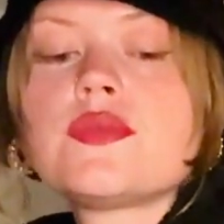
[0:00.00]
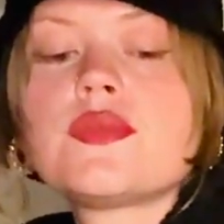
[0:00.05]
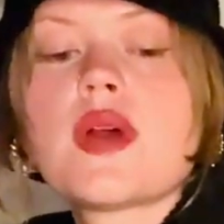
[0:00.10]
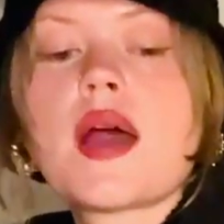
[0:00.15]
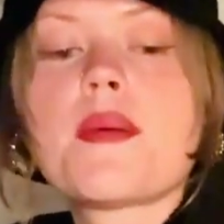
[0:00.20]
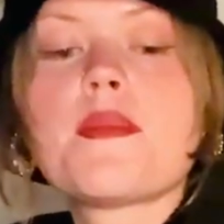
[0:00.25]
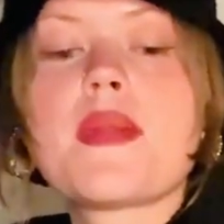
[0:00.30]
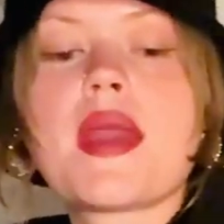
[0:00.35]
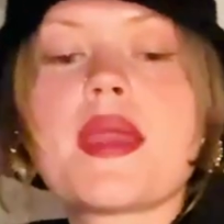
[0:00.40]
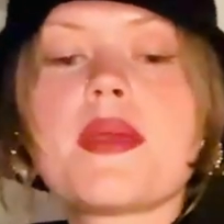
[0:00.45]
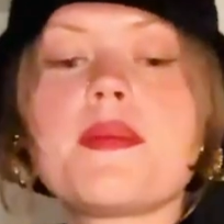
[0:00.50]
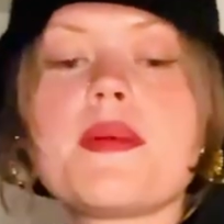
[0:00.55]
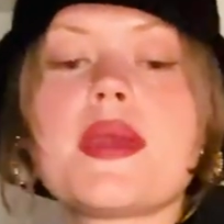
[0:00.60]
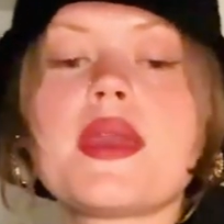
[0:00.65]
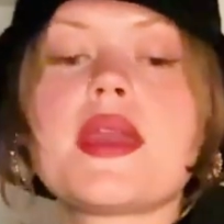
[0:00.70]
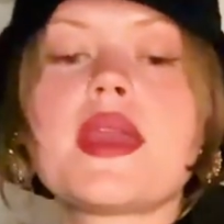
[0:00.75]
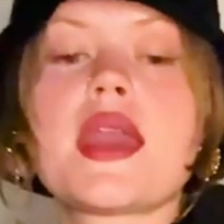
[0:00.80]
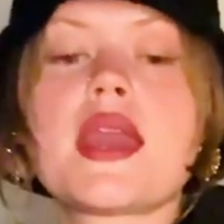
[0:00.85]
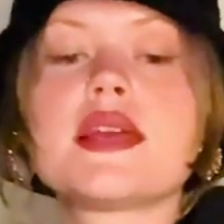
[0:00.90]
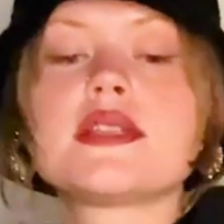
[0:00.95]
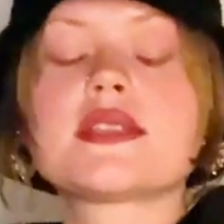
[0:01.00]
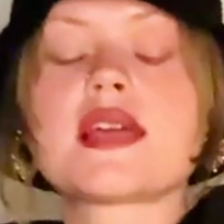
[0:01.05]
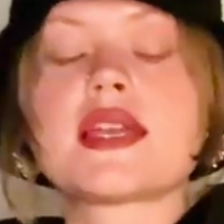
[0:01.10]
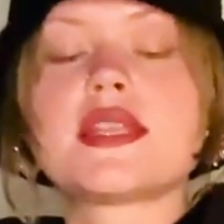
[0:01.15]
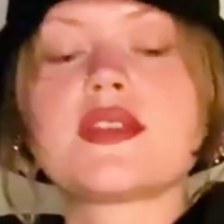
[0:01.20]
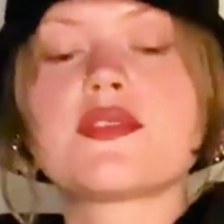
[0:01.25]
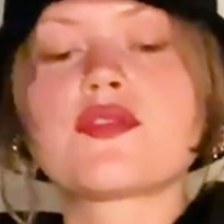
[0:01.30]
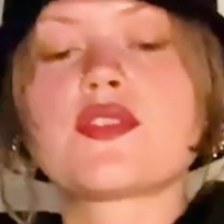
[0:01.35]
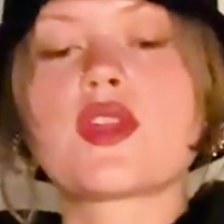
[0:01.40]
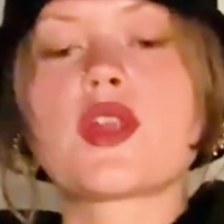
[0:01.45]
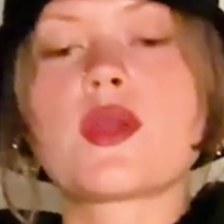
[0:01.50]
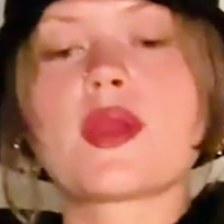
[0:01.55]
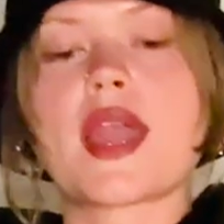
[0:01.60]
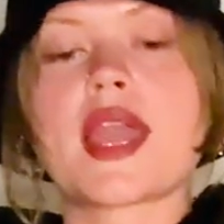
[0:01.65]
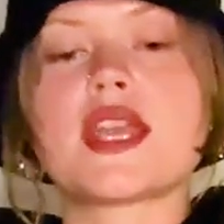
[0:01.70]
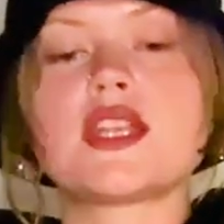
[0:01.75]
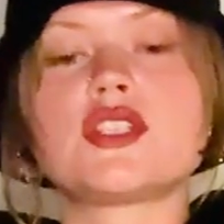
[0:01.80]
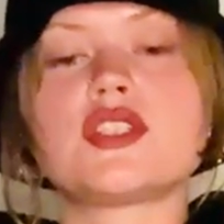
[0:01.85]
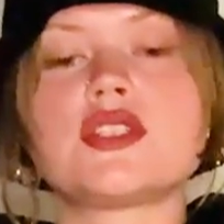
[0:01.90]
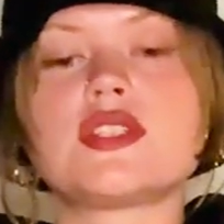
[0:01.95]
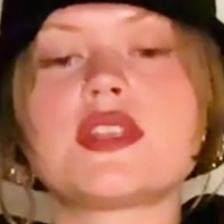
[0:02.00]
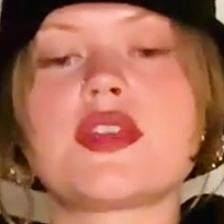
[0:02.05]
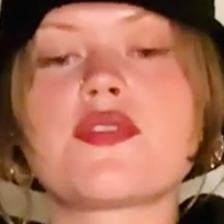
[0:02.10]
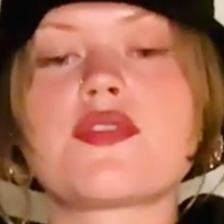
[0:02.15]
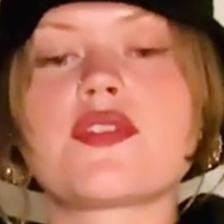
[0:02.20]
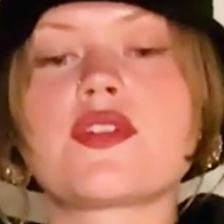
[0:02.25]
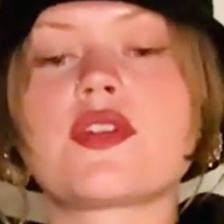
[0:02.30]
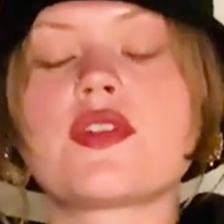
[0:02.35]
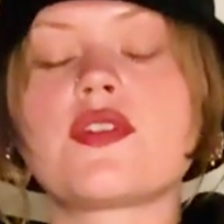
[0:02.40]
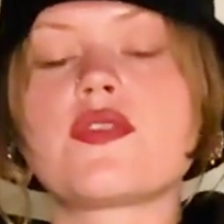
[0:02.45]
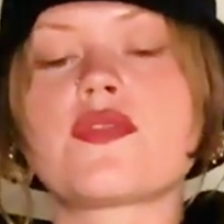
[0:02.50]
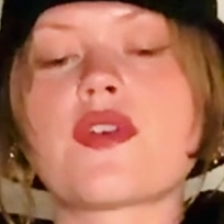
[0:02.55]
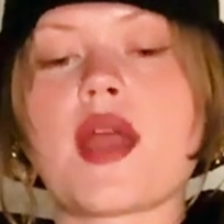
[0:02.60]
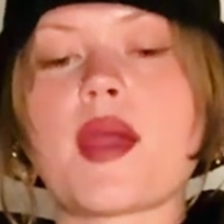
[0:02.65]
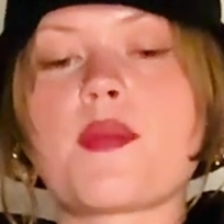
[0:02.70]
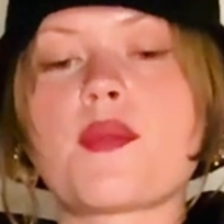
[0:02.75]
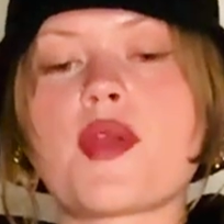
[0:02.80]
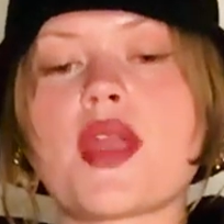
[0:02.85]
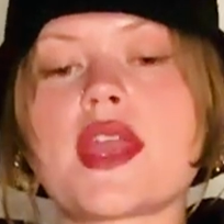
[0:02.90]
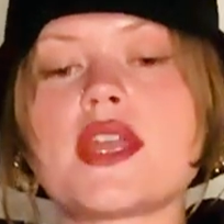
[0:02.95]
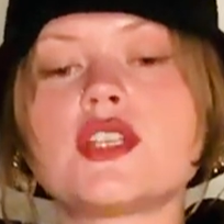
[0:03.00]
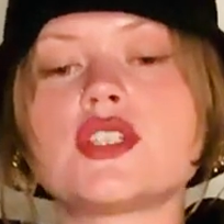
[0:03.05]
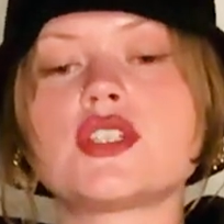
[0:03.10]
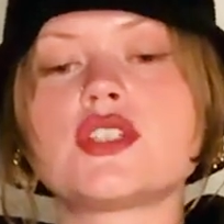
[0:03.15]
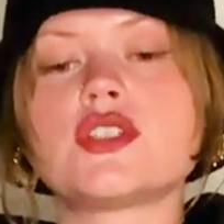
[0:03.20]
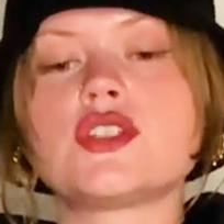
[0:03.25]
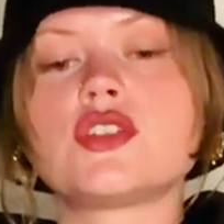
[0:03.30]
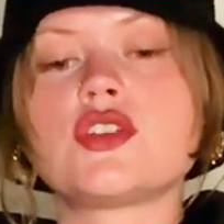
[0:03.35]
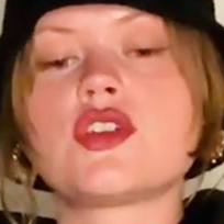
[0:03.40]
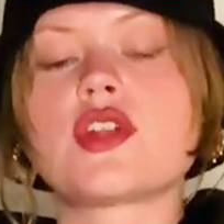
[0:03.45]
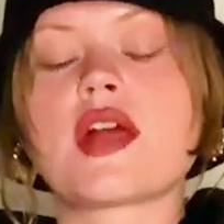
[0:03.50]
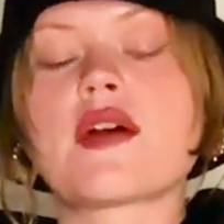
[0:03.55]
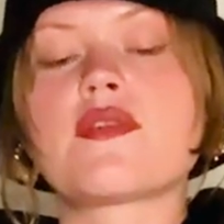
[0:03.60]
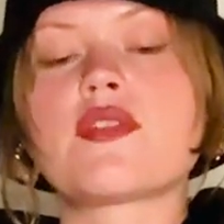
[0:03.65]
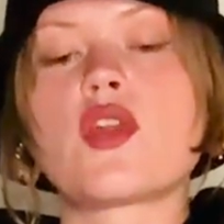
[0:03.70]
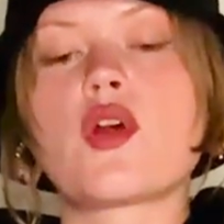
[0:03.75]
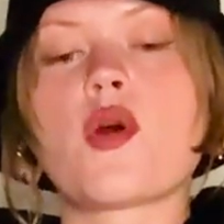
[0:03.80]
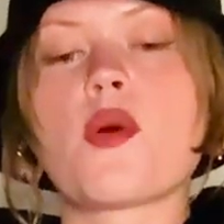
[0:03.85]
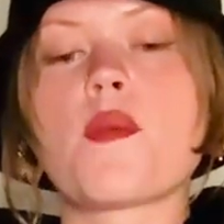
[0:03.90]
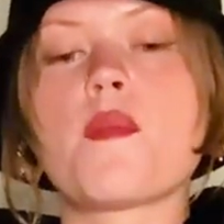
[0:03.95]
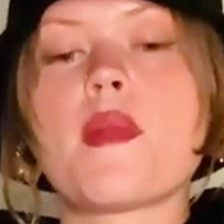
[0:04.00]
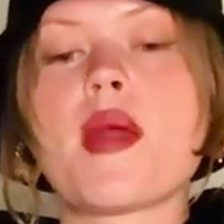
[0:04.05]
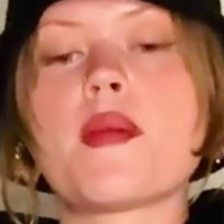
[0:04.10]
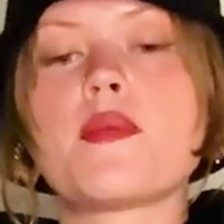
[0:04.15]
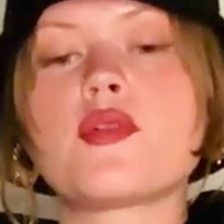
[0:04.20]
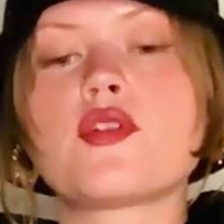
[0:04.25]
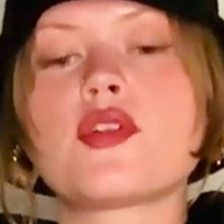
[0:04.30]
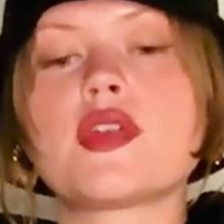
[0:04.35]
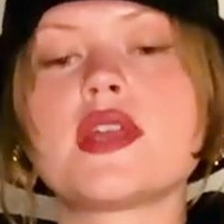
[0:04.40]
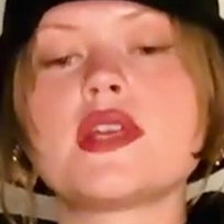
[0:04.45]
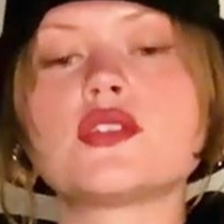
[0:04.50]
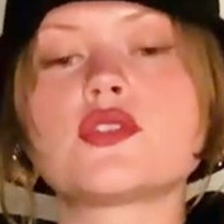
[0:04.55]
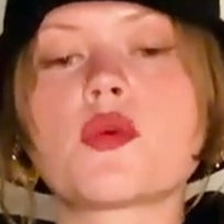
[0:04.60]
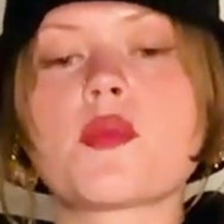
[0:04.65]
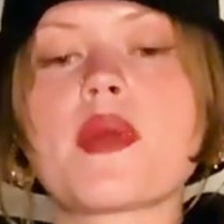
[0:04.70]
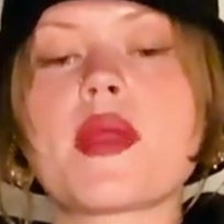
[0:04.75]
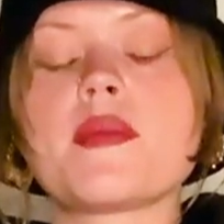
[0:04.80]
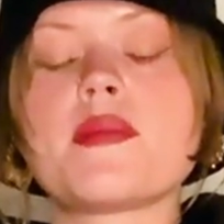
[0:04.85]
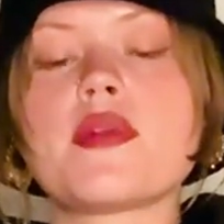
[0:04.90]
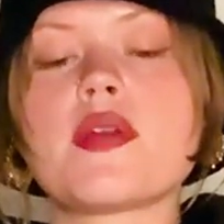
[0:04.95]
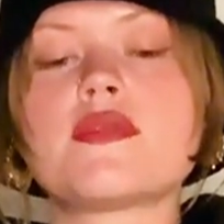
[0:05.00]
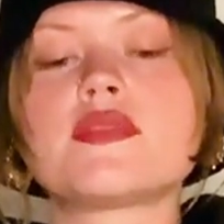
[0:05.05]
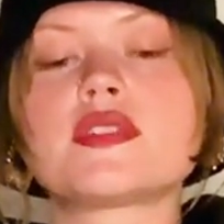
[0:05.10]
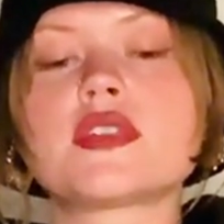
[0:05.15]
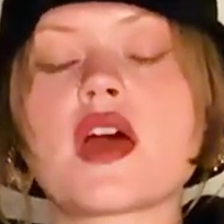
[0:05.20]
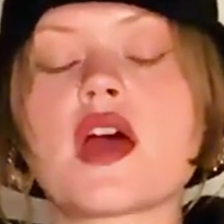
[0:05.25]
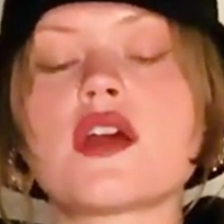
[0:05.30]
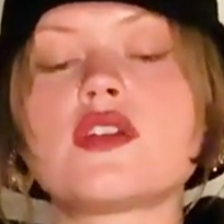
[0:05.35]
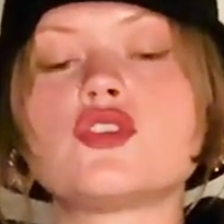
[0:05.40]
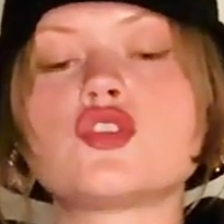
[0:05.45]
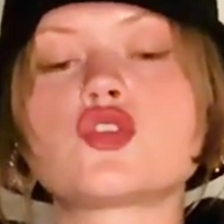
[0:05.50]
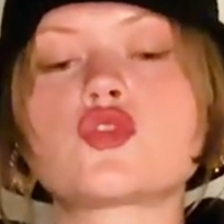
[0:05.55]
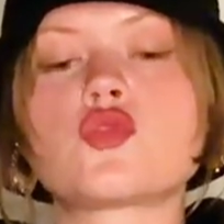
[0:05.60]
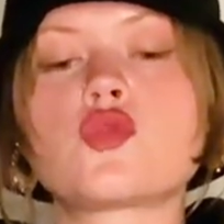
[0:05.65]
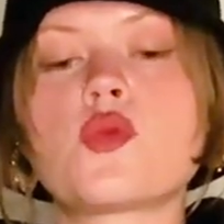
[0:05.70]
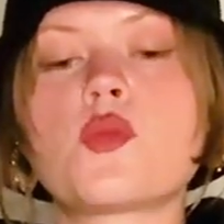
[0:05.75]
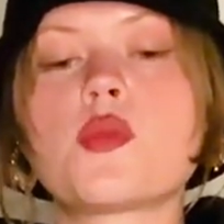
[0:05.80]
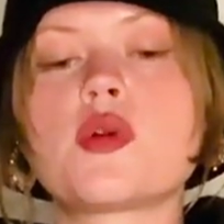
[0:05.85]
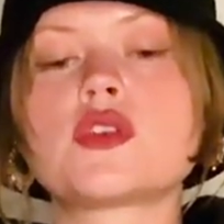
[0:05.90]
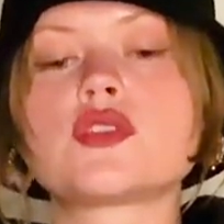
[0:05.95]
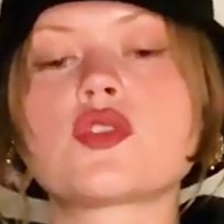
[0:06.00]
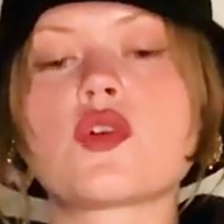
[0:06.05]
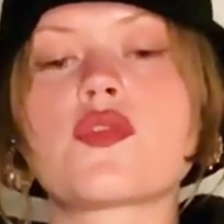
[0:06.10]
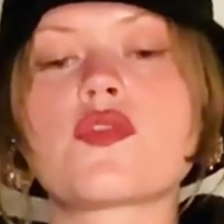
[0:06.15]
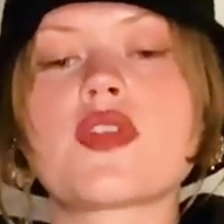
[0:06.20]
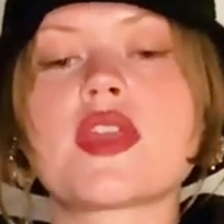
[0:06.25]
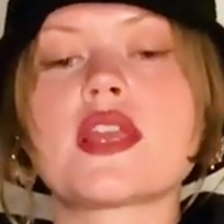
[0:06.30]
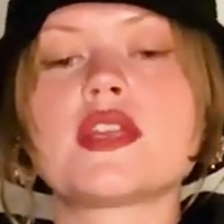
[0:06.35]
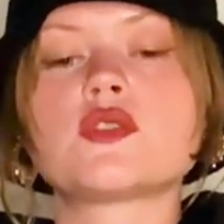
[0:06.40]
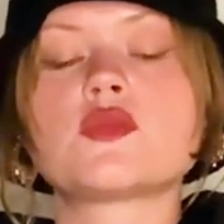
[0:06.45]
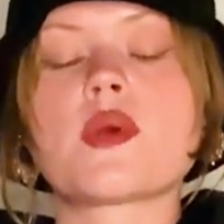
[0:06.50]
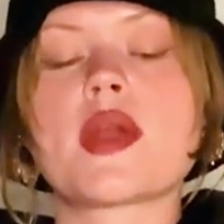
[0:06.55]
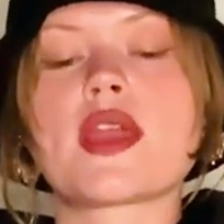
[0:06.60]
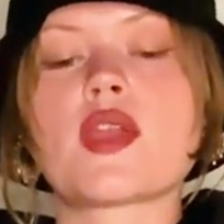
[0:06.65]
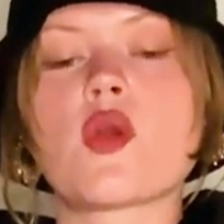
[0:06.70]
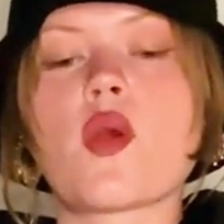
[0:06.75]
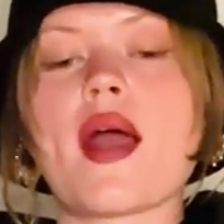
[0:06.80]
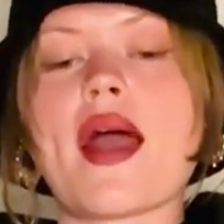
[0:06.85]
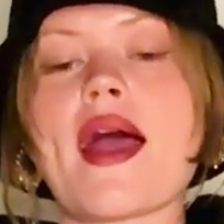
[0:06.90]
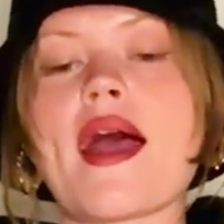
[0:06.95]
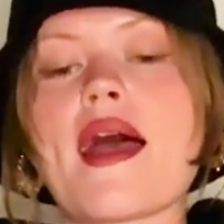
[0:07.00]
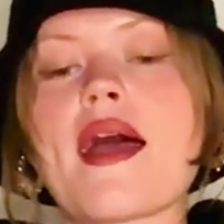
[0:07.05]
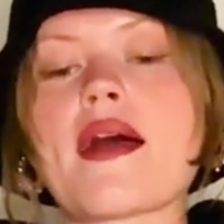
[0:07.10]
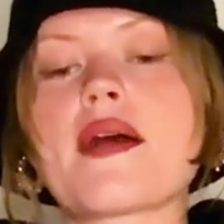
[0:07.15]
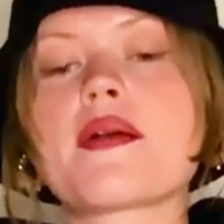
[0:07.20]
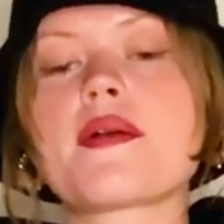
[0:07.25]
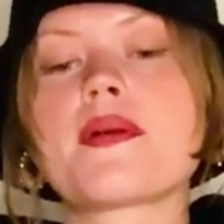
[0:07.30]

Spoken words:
And maybe it's like different locations, different vibrations. You can have a lot of memories, or maybe of certain traumas or things where you're at.